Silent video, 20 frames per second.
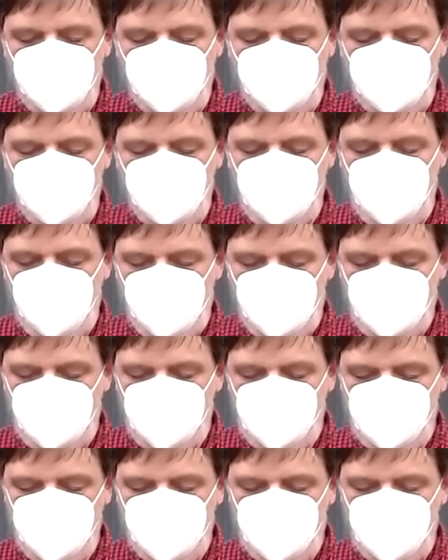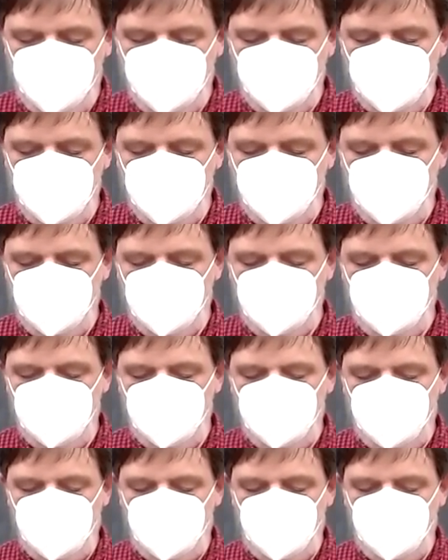but you can if you think
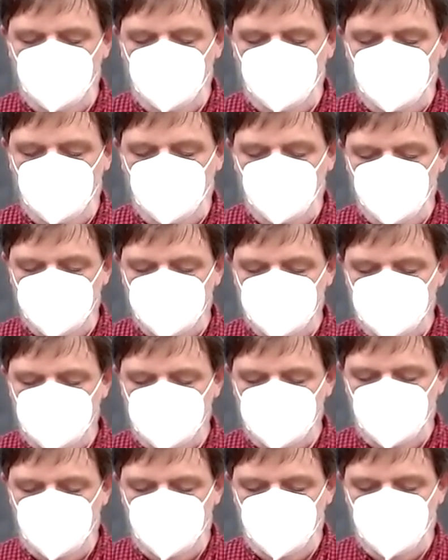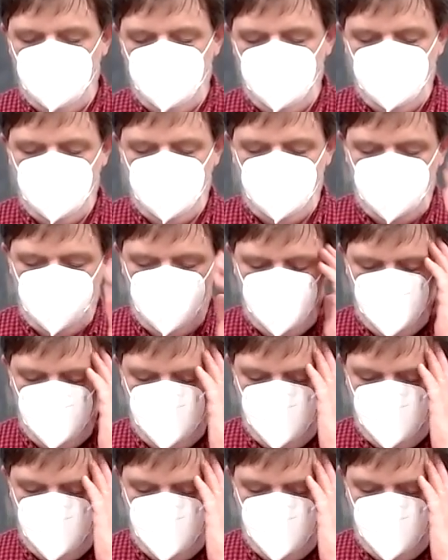it helps uh,